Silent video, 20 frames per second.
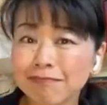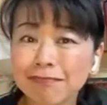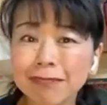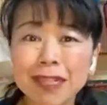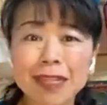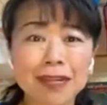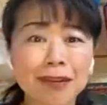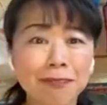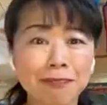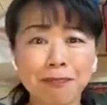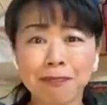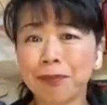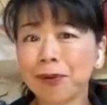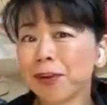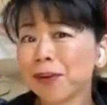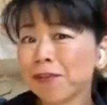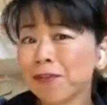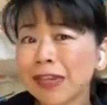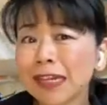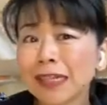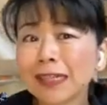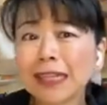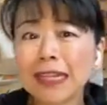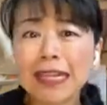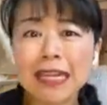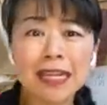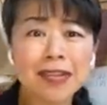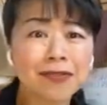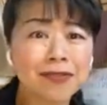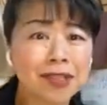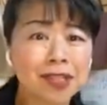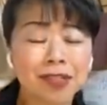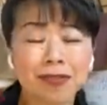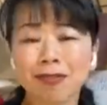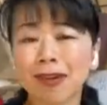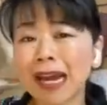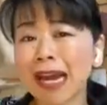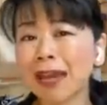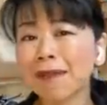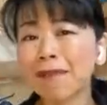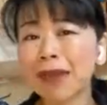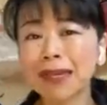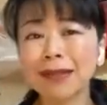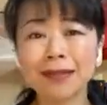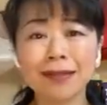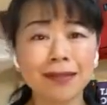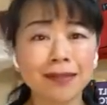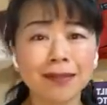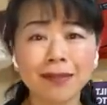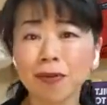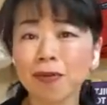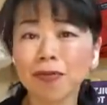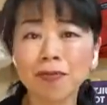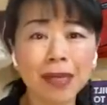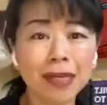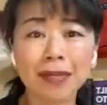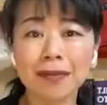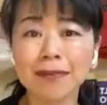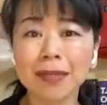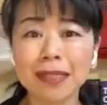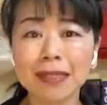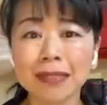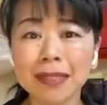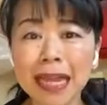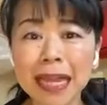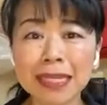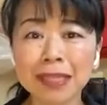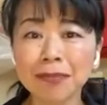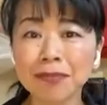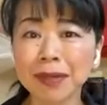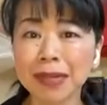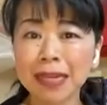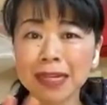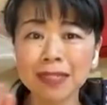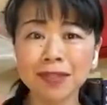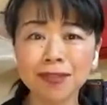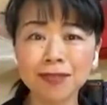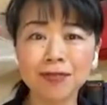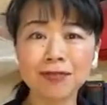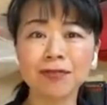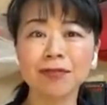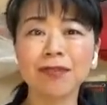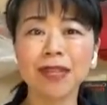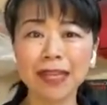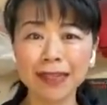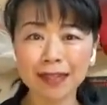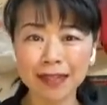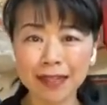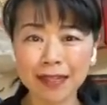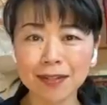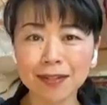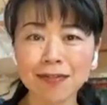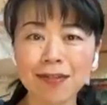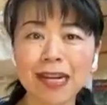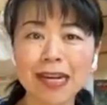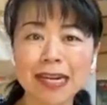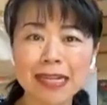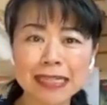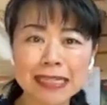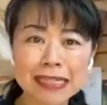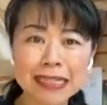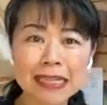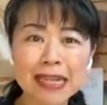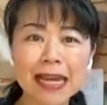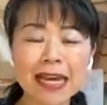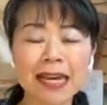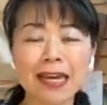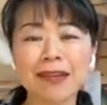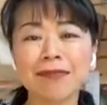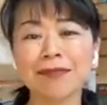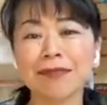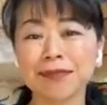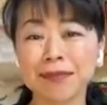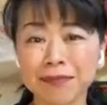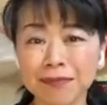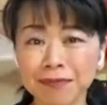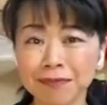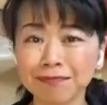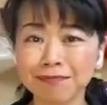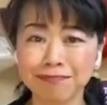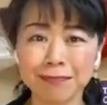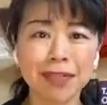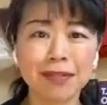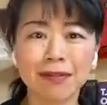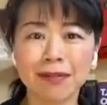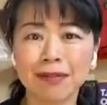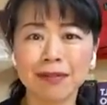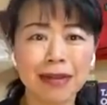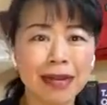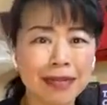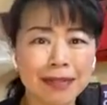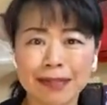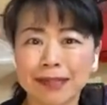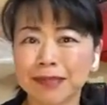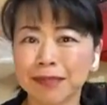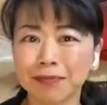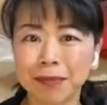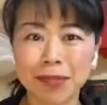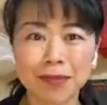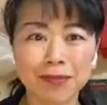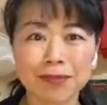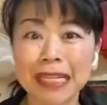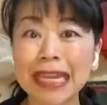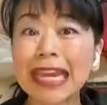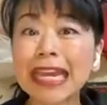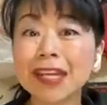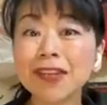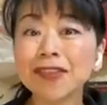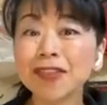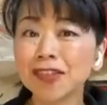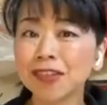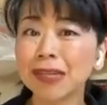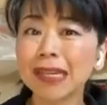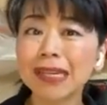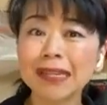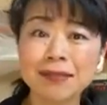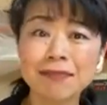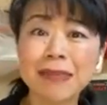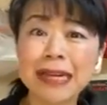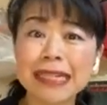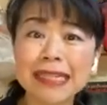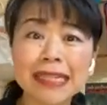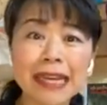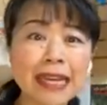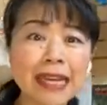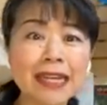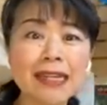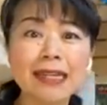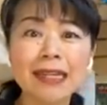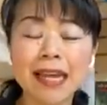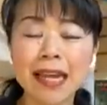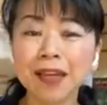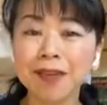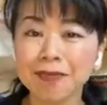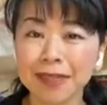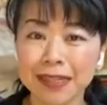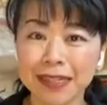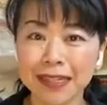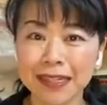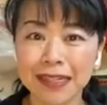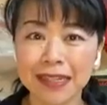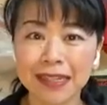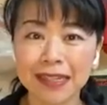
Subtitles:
you know, perfect English, or I make so many mistakes when I do, like, you know, IG lives, you know, because English is my second language,